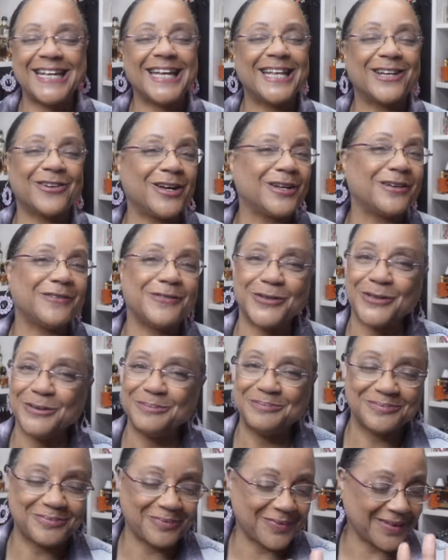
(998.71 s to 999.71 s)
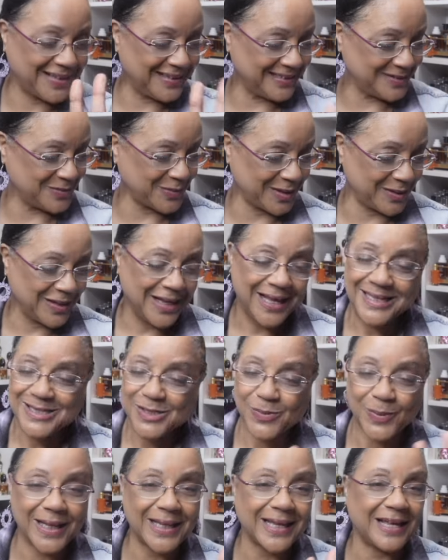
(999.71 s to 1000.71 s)
yeah, they're on the floor. It's the, way, it's
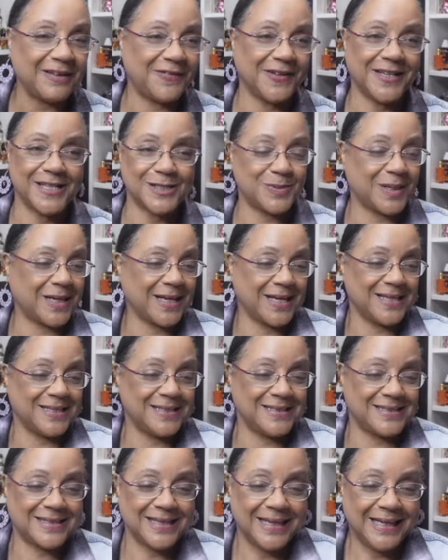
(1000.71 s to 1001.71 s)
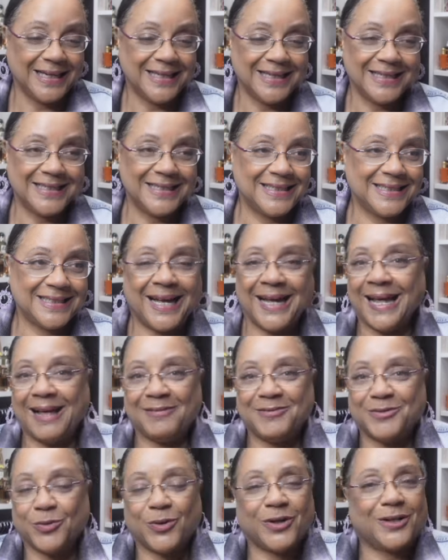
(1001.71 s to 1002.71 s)
the way life is because I
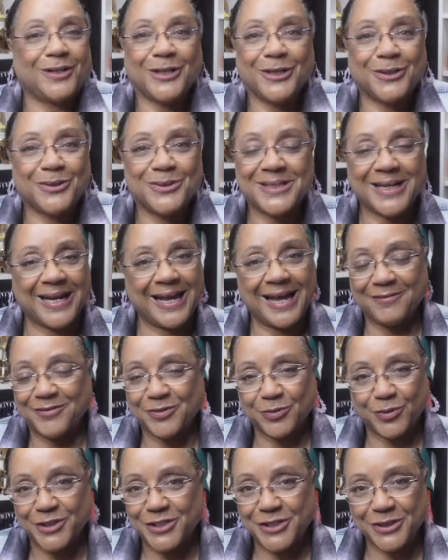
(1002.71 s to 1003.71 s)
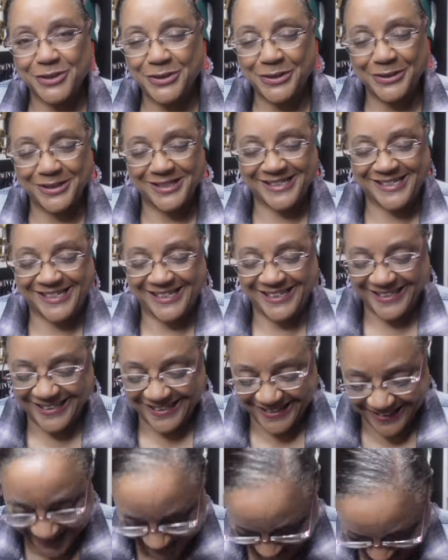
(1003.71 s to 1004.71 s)
have to wear clothes and I have to wear shoes.
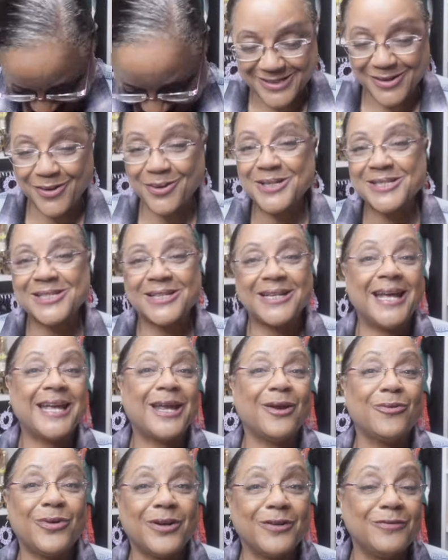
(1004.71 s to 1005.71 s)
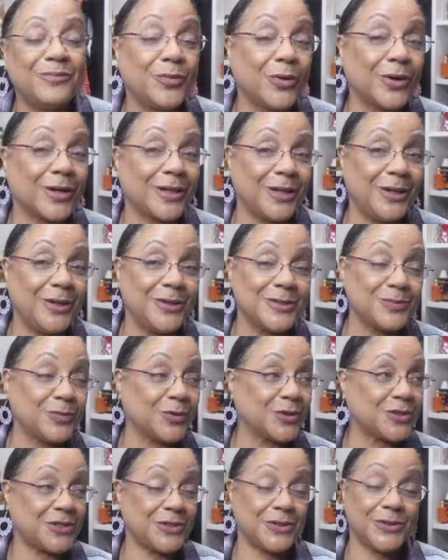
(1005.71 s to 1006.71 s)
so until I get rid of more clothes,
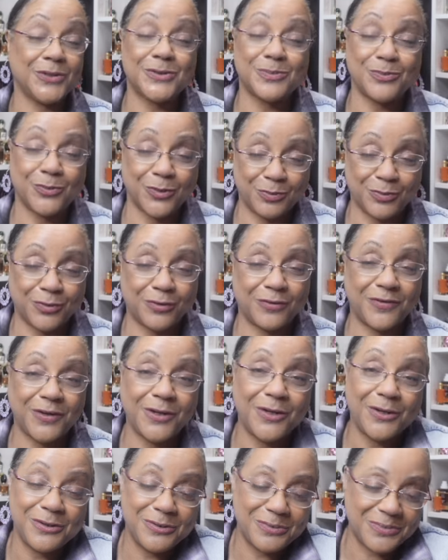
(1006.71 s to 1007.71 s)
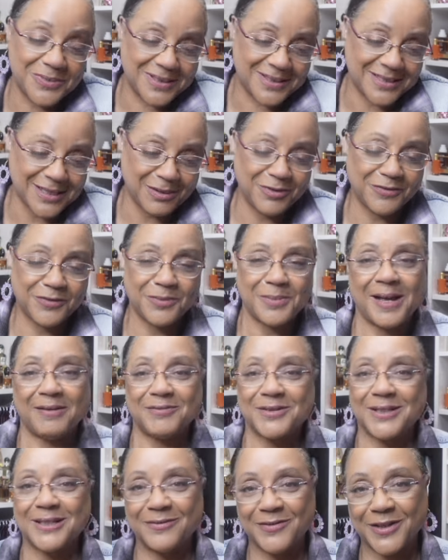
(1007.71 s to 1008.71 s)
more shoes, more perfumes, some of them
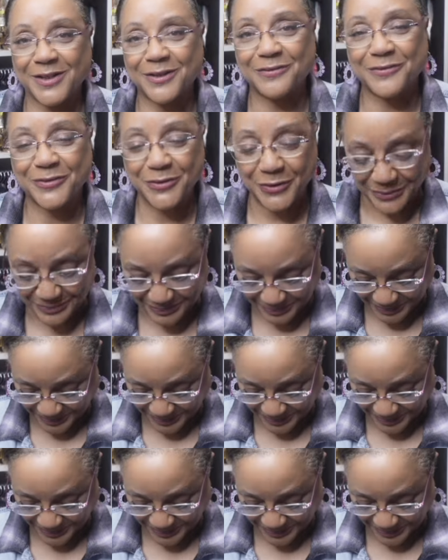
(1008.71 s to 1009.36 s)
have to live on the floor.